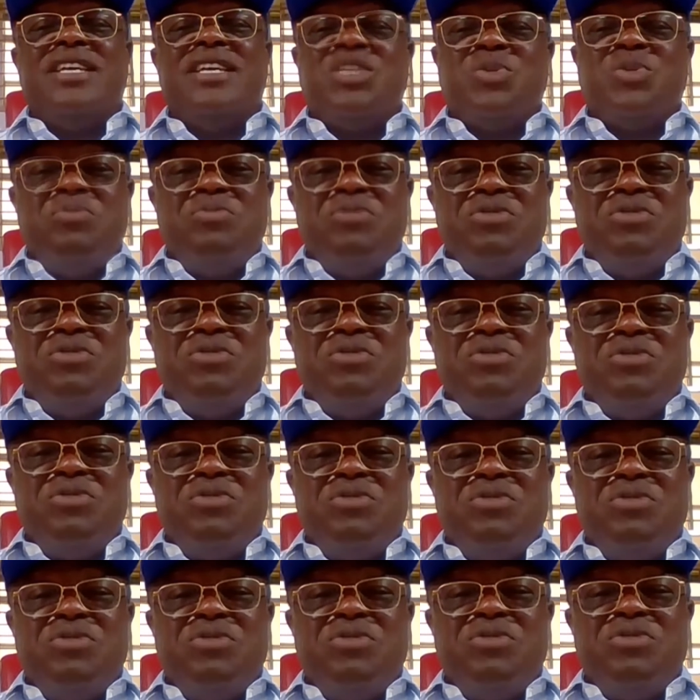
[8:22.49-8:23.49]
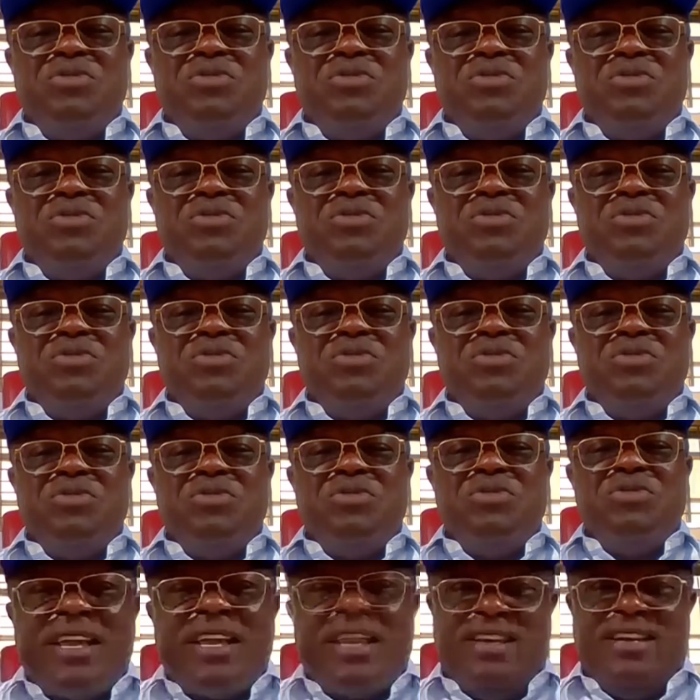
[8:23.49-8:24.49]
and uh, it is very
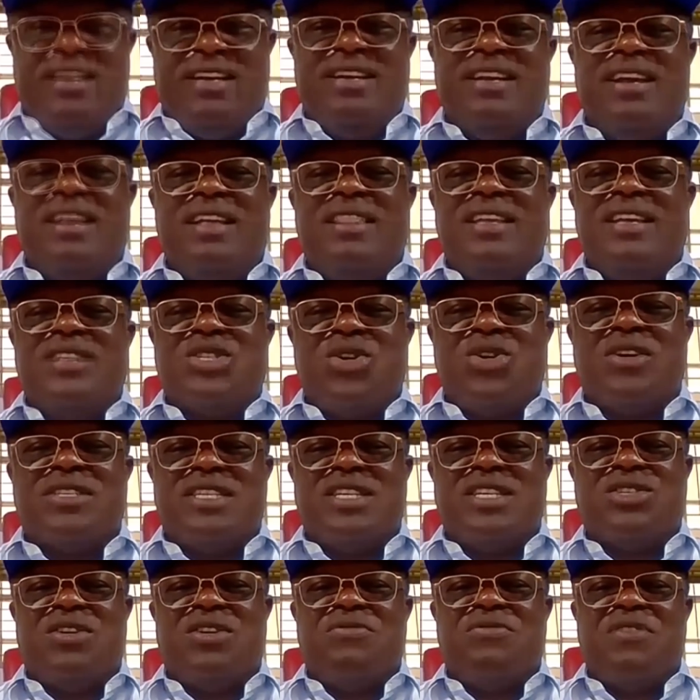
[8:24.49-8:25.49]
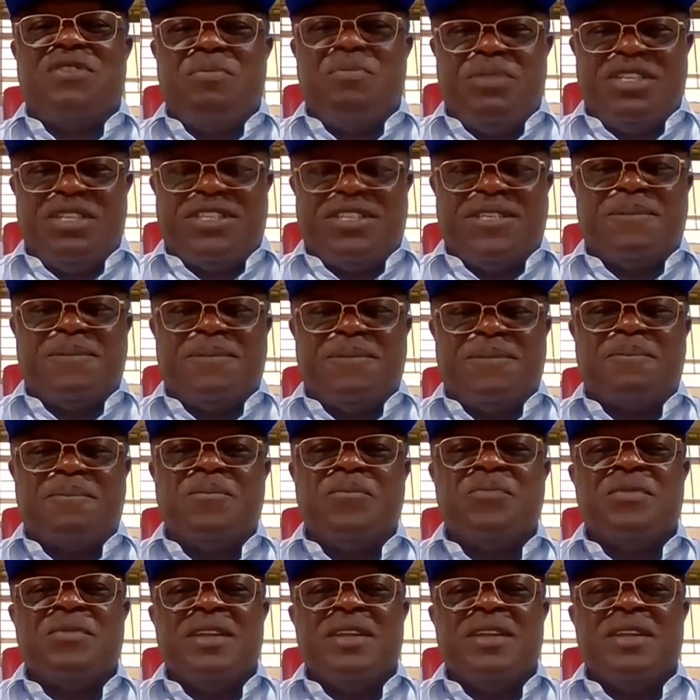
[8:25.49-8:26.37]
key in the success of A P C.